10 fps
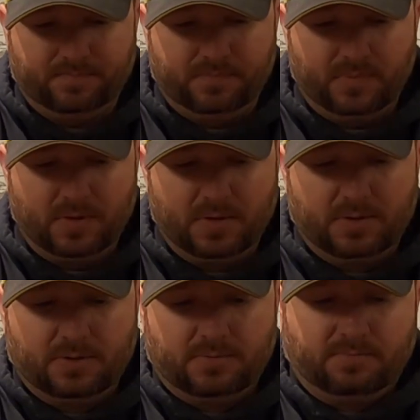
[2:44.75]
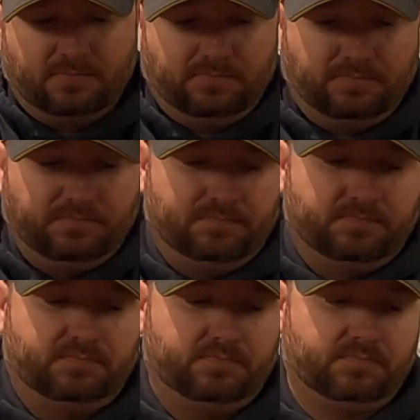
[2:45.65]

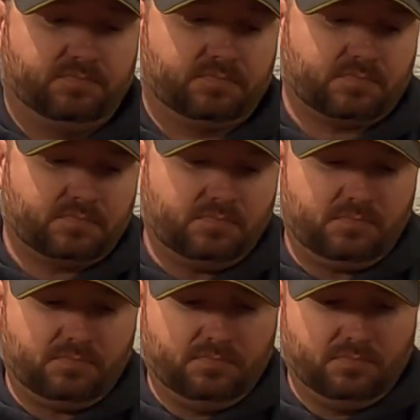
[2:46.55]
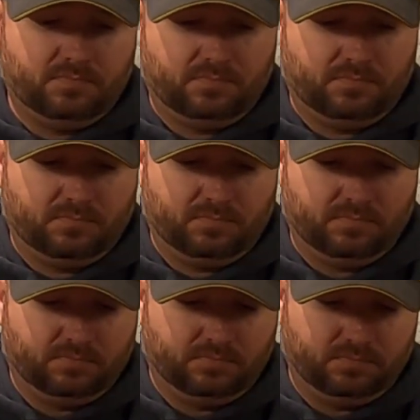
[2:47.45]

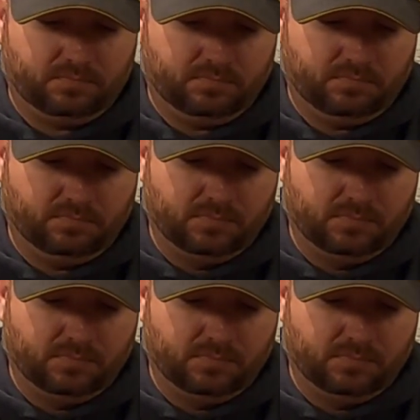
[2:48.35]
Nothing is said.